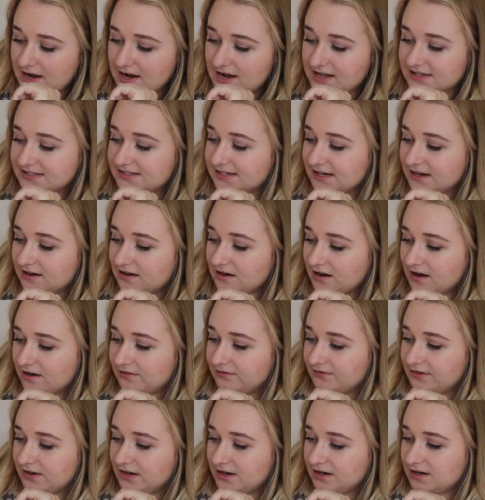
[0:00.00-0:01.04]
instant
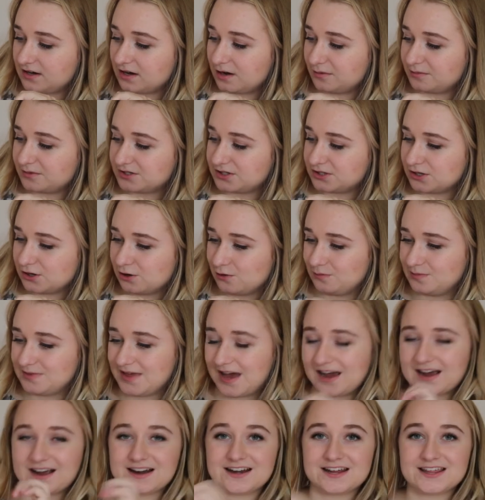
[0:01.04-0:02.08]
coffee, cup of soup,
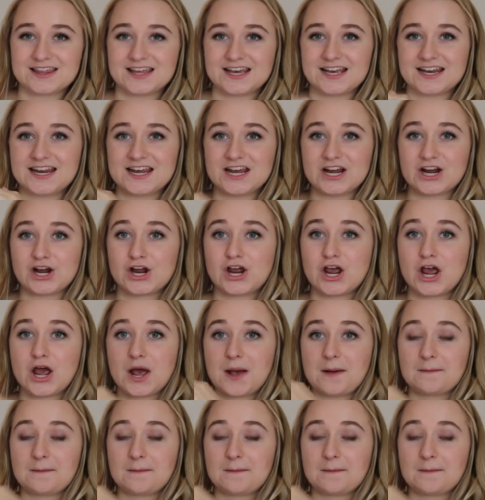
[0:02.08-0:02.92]
that kind of thing in here.